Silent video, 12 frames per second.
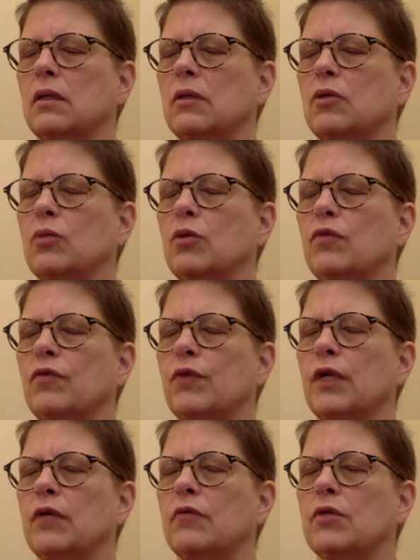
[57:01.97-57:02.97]
to be
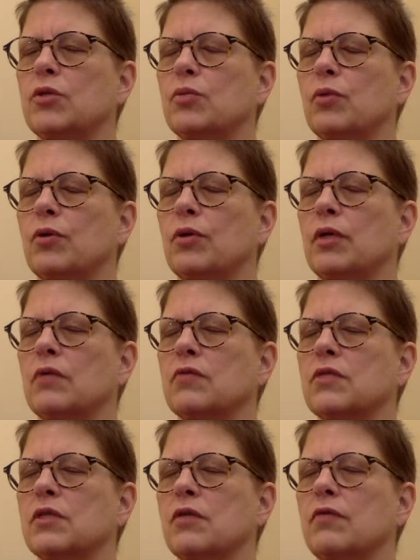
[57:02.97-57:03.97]
free of this burden of
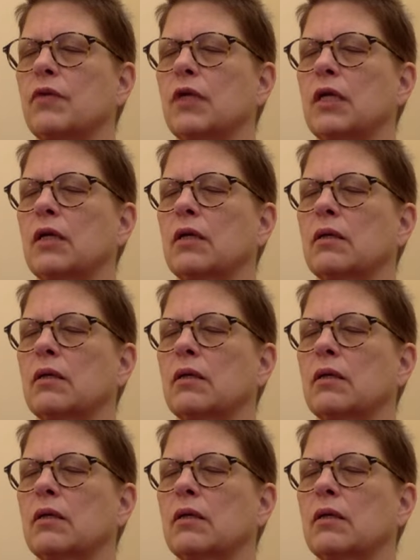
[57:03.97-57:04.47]
suffering.